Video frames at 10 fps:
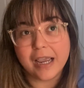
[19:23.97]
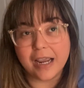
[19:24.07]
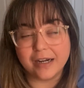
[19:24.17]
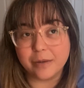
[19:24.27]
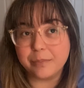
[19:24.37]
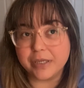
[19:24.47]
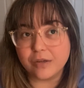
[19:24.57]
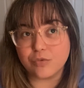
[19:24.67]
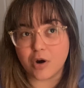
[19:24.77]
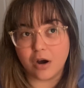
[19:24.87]
And I'm
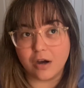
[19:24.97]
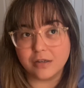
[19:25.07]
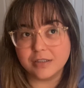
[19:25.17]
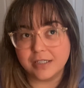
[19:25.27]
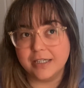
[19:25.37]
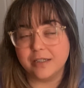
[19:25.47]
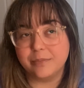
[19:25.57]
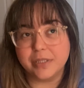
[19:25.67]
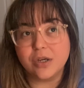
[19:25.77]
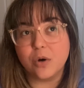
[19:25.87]
being raw and I'm
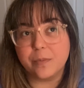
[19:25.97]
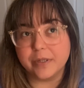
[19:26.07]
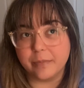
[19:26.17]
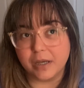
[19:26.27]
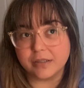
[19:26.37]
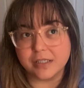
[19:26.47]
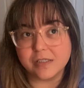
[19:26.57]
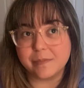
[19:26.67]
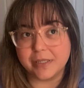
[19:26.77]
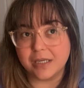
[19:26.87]
being open about
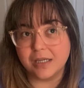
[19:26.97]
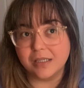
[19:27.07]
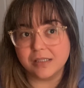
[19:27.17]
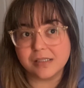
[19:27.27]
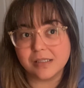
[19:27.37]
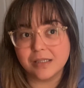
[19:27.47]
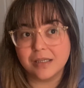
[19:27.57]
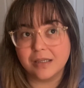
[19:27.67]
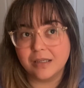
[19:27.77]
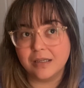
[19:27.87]
this because
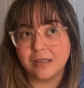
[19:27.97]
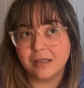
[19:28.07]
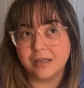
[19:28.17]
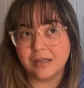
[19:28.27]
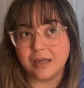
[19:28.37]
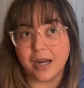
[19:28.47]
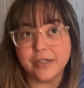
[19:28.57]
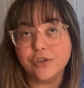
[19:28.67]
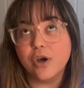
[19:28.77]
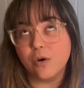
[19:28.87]
I
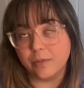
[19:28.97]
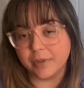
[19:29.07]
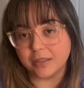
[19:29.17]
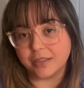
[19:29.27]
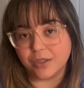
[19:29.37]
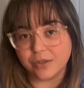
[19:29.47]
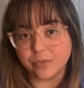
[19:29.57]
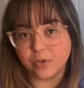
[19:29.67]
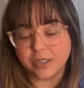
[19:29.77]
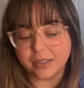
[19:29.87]
know I'm not the only
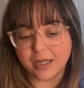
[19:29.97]
one.